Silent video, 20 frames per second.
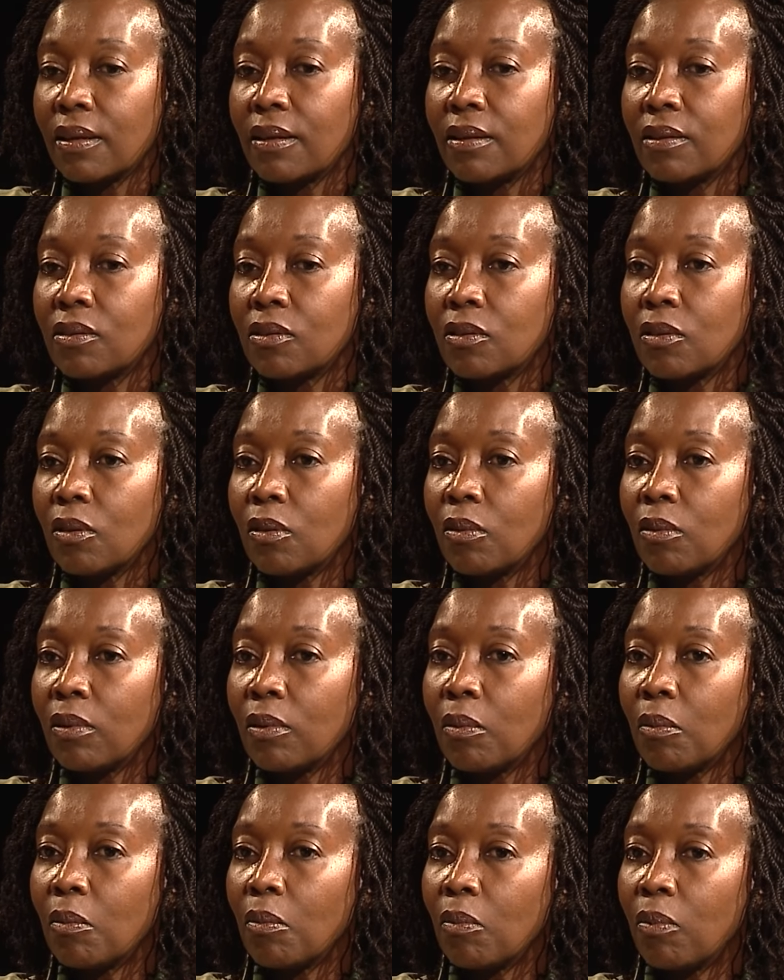So
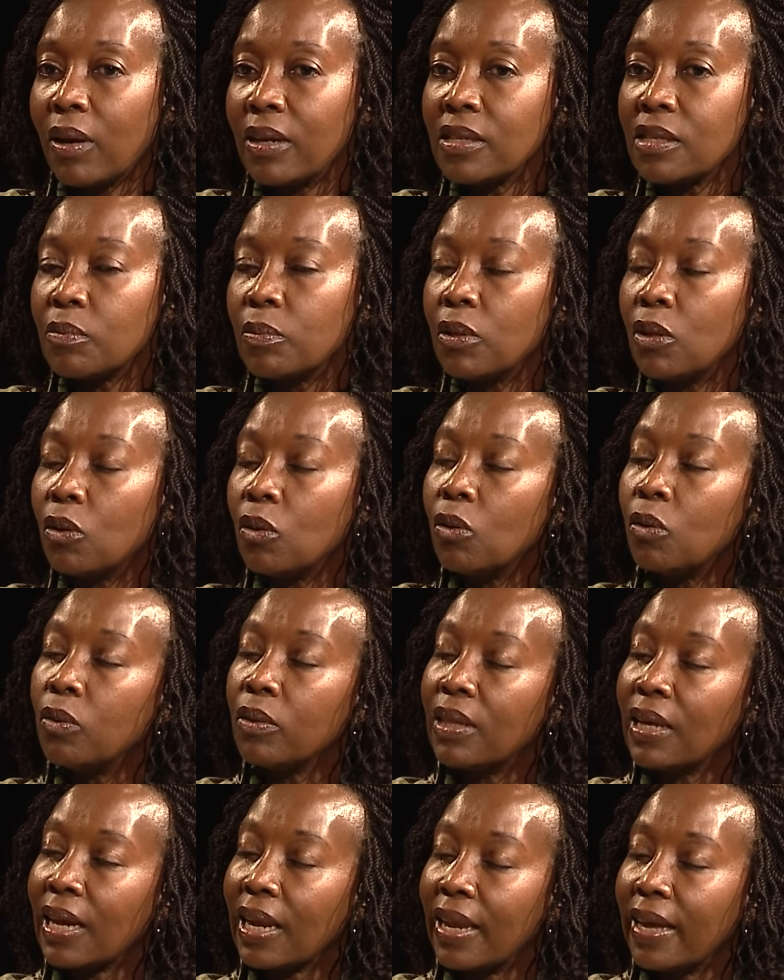once we know who
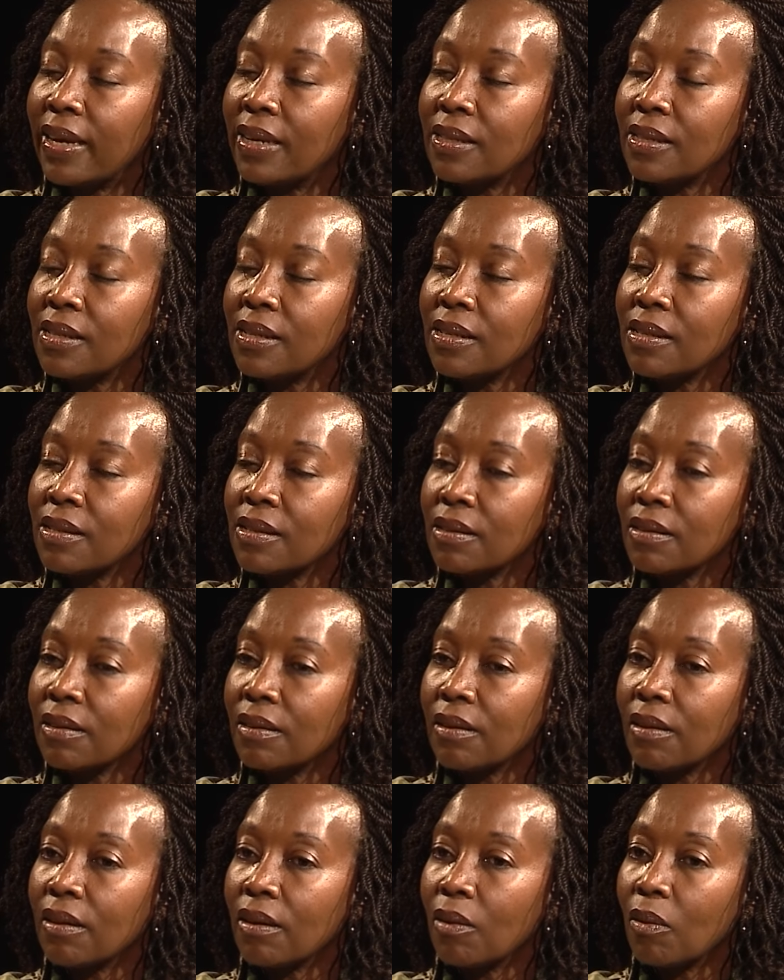the client is,
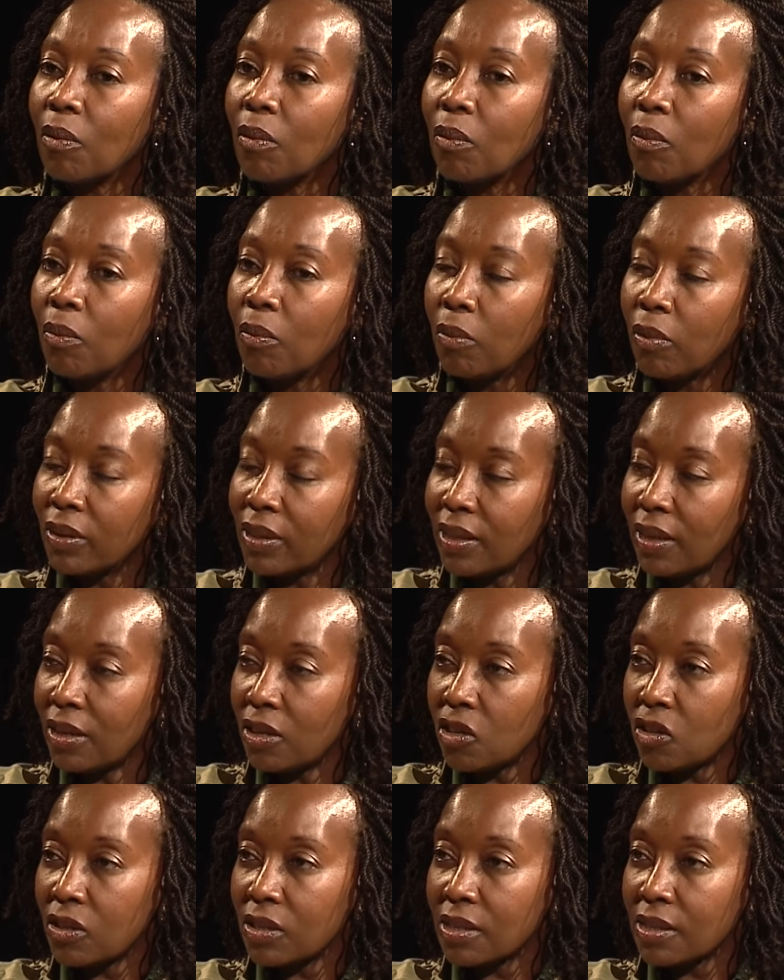what their
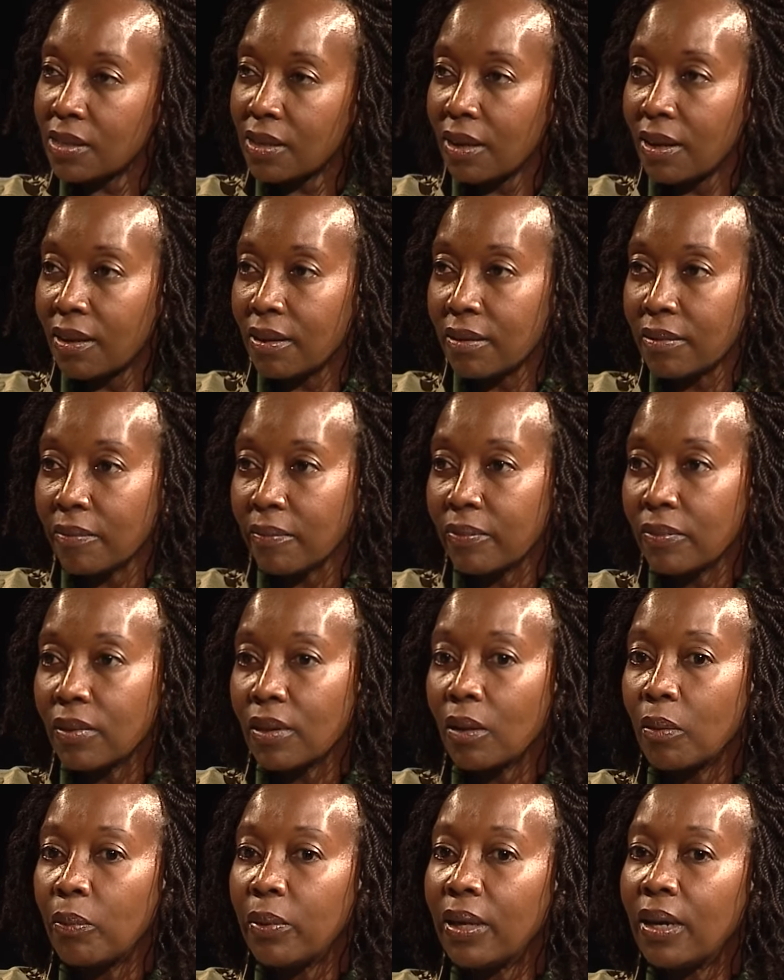interests are,
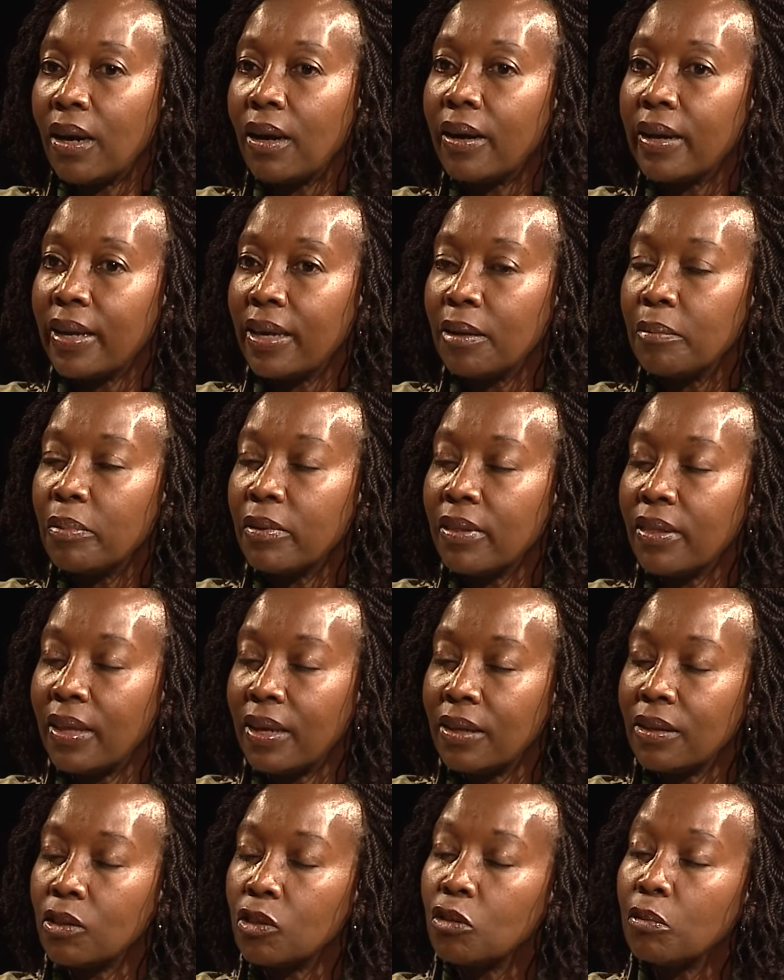we are able
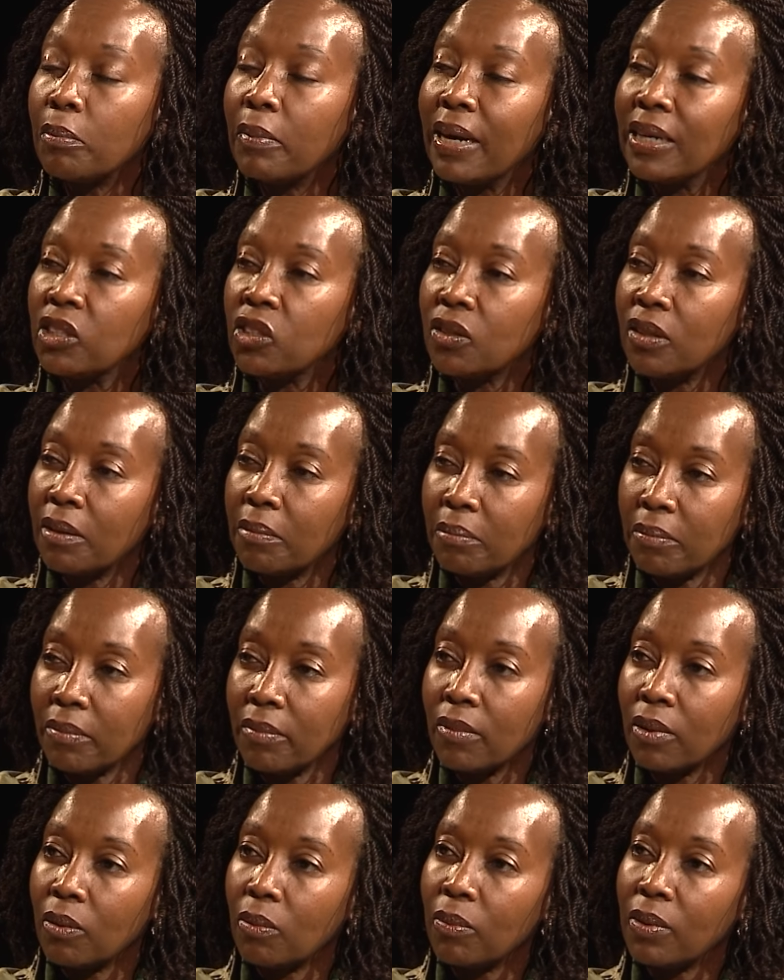then to match them
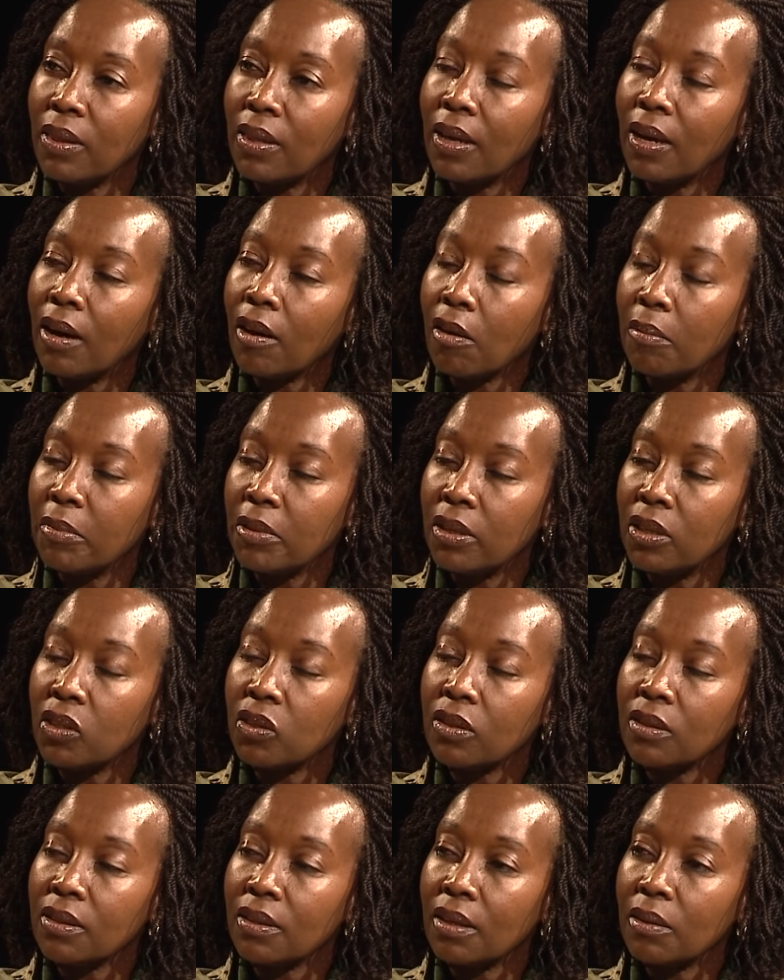with the
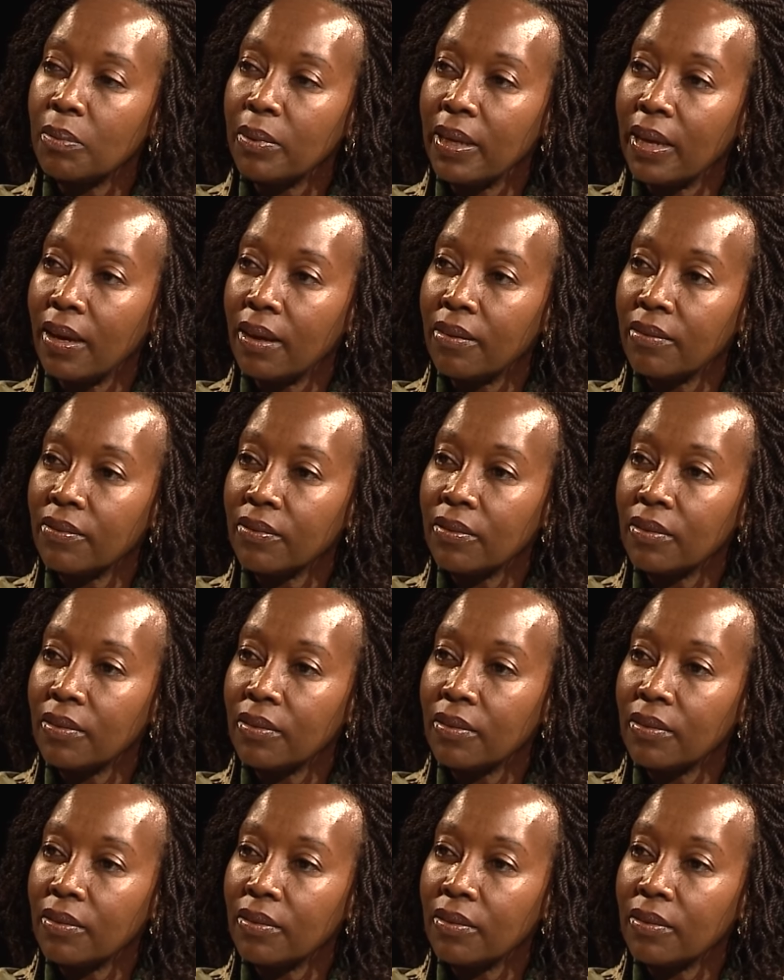accommodations that we have.